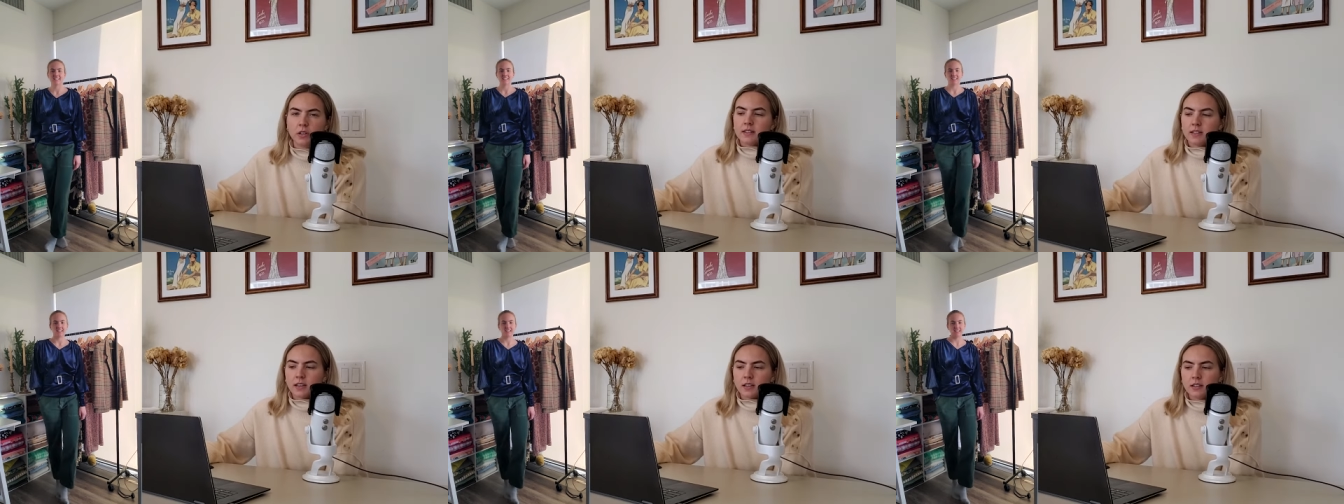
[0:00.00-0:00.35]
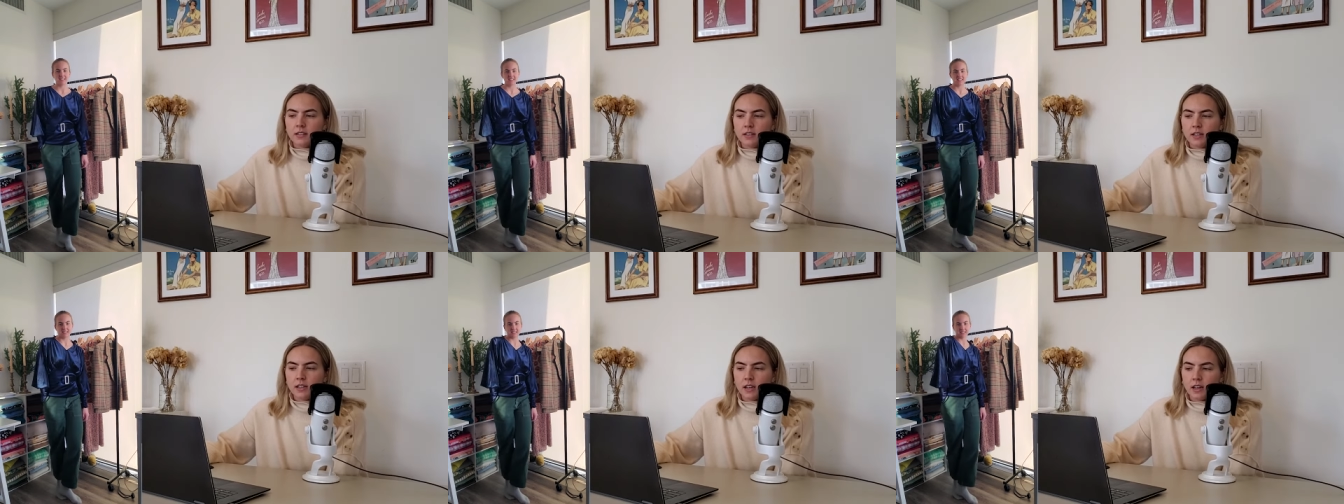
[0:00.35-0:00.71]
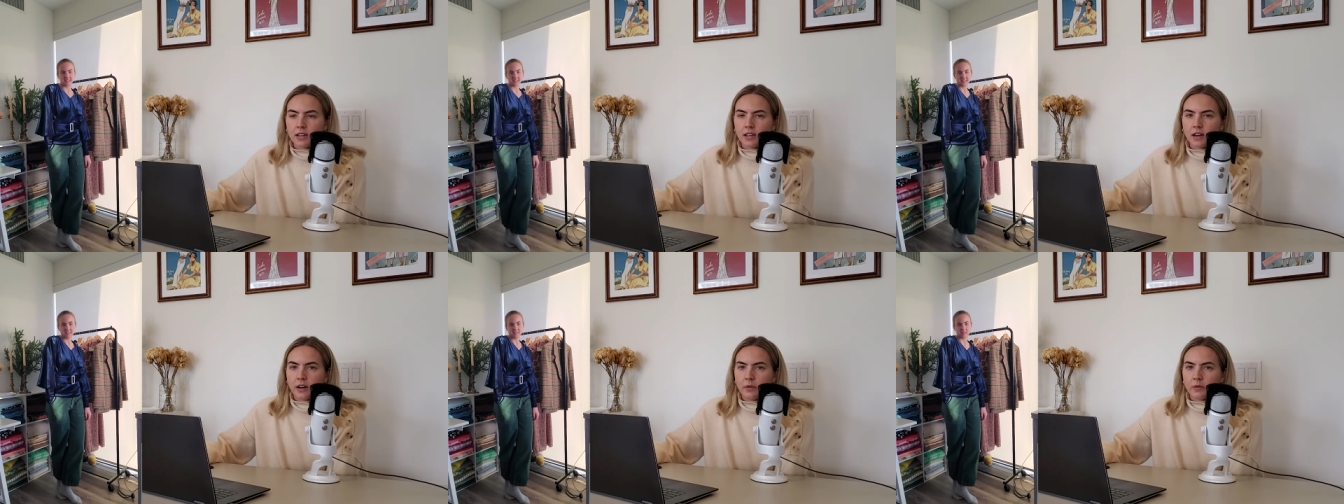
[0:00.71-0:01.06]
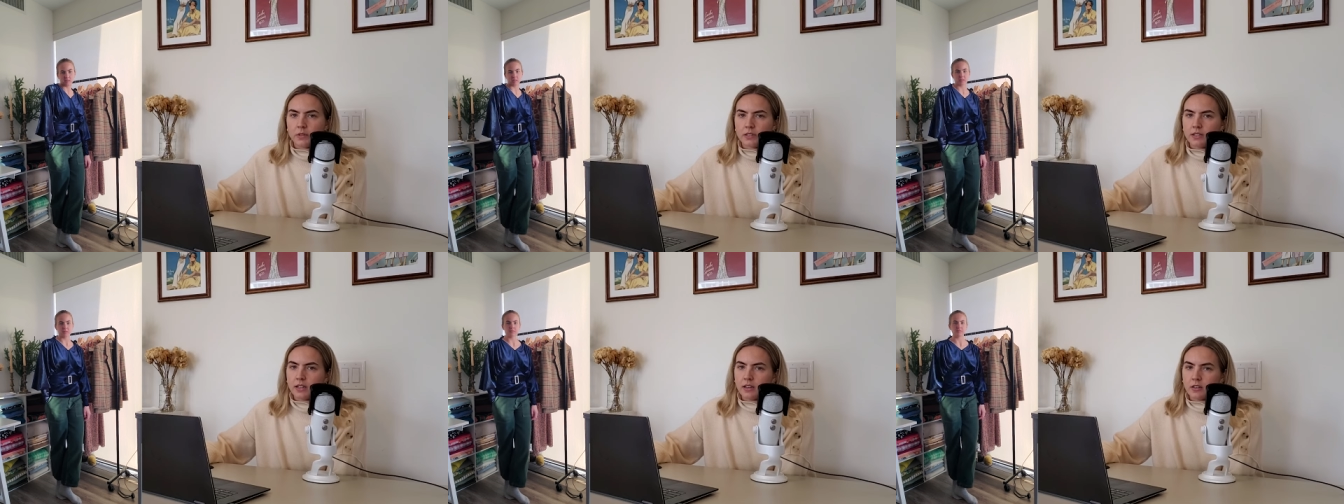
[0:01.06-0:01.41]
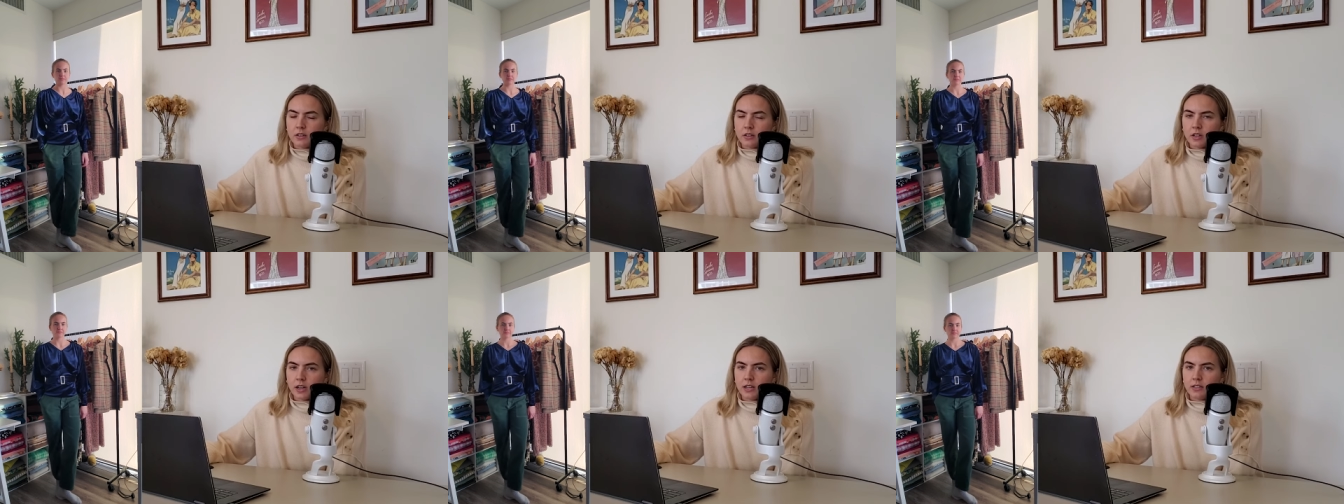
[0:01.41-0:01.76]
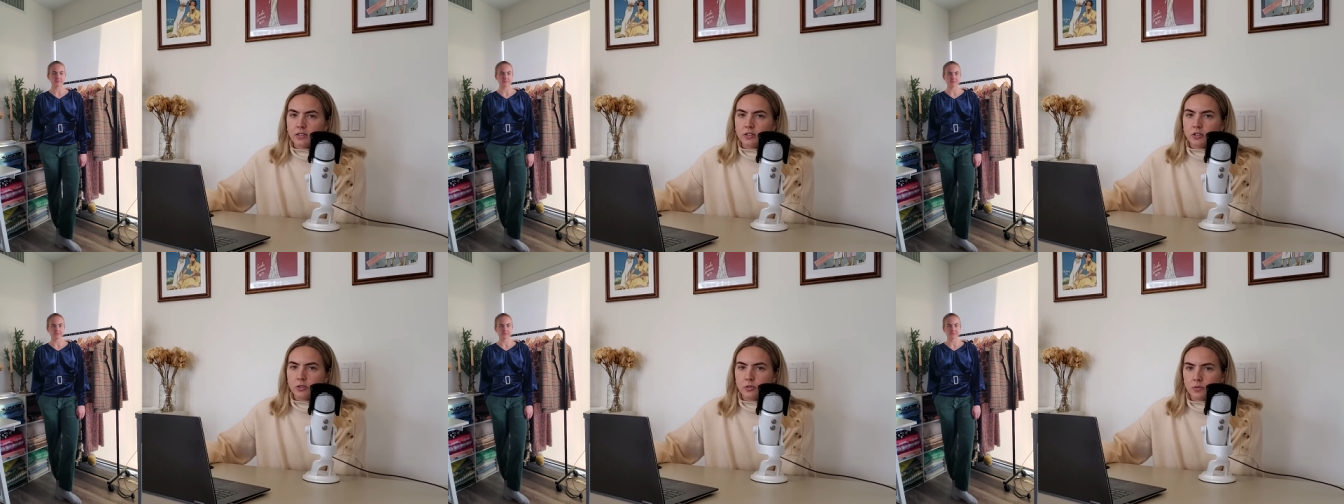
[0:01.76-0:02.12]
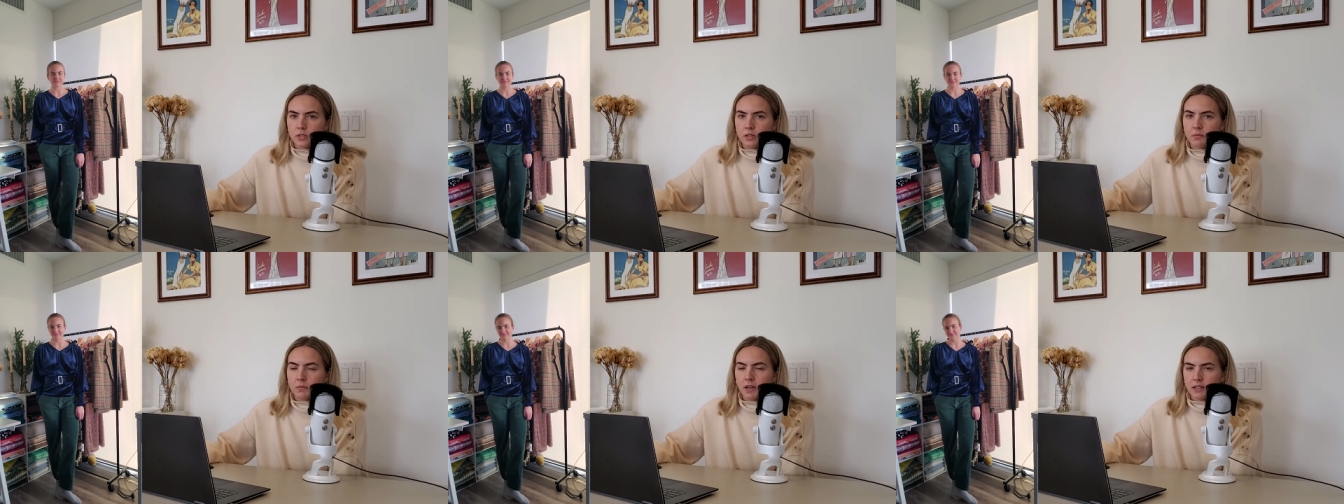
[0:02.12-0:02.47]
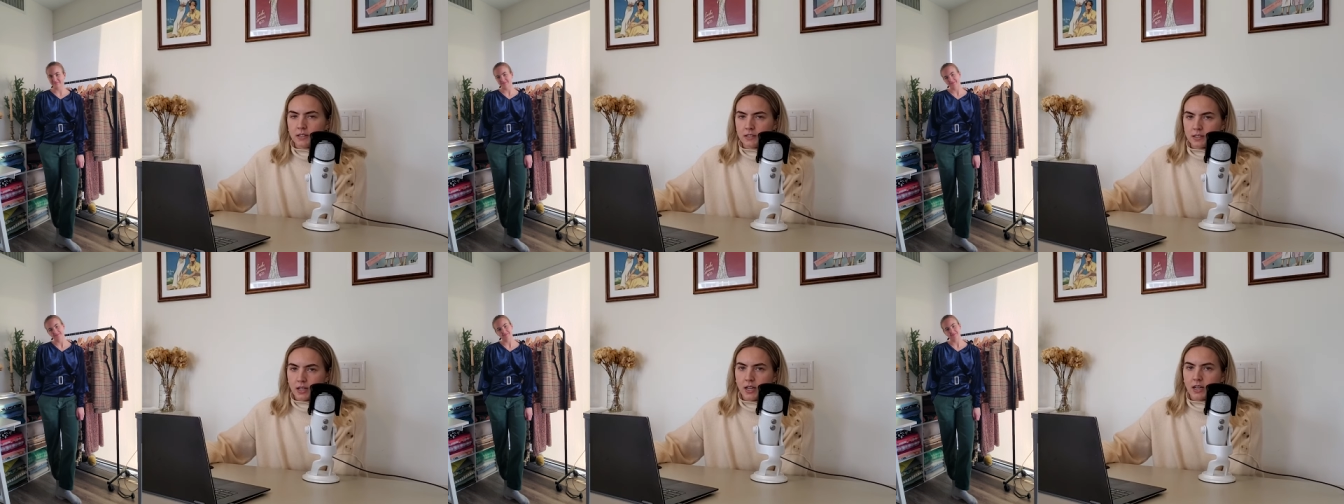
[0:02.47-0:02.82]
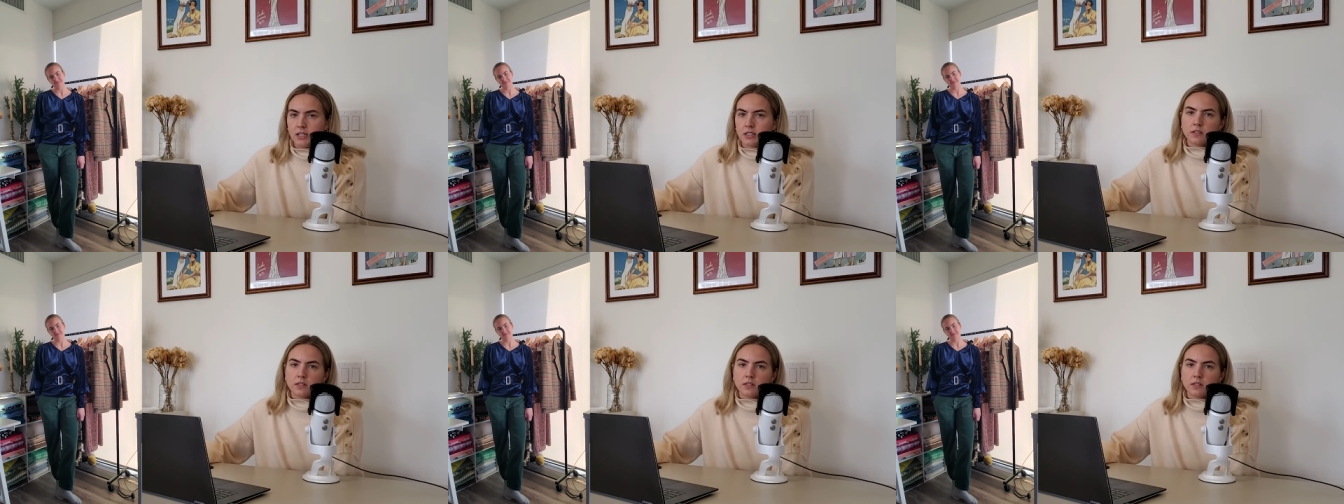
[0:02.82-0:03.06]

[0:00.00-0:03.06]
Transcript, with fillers: Secondly, again, I wasn't that good at choosing my size.